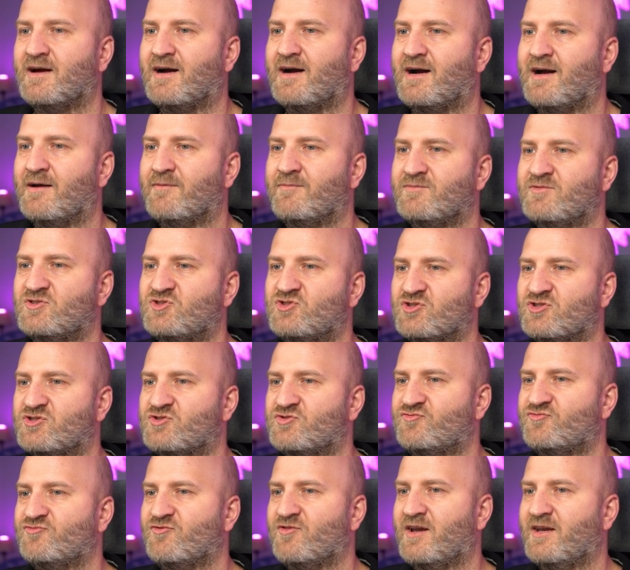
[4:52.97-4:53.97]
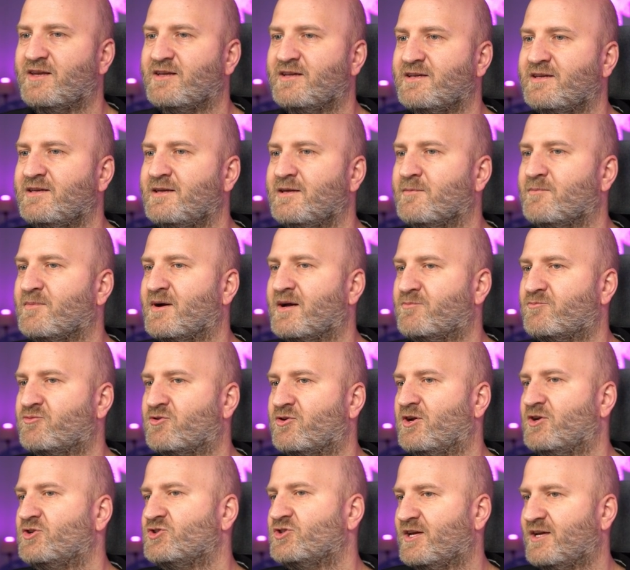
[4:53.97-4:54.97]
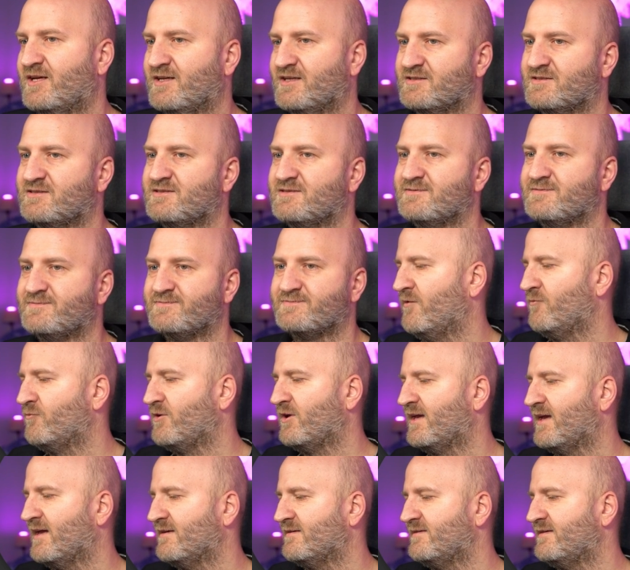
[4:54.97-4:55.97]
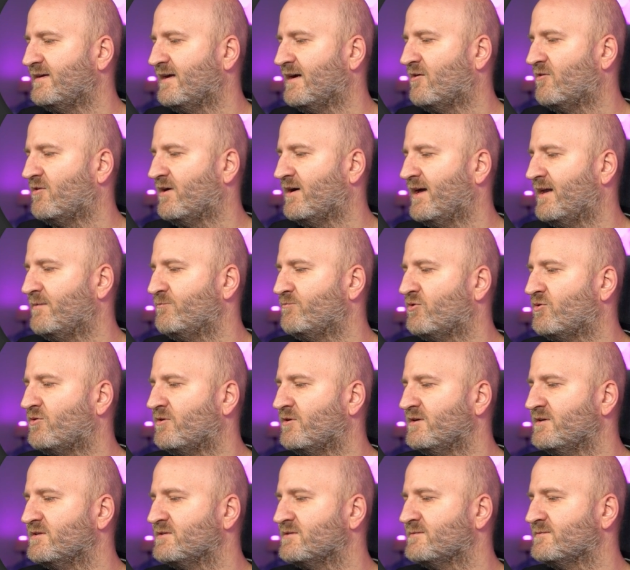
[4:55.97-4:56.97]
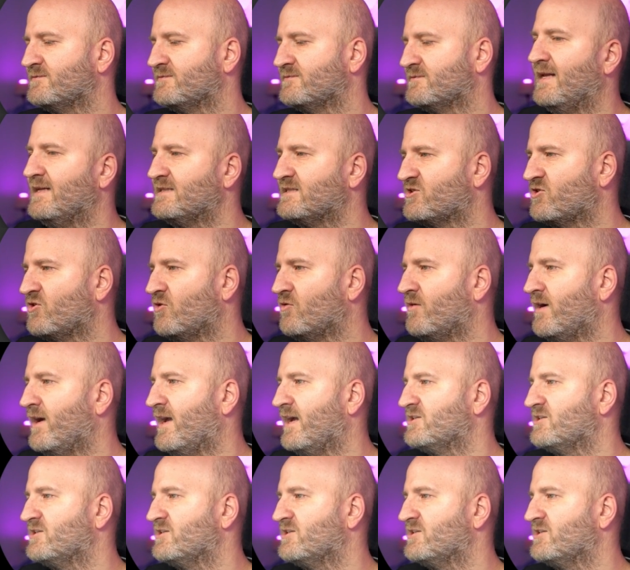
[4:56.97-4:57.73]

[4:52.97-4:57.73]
I'm just running here my project. Then we get here our endpoint. Let's go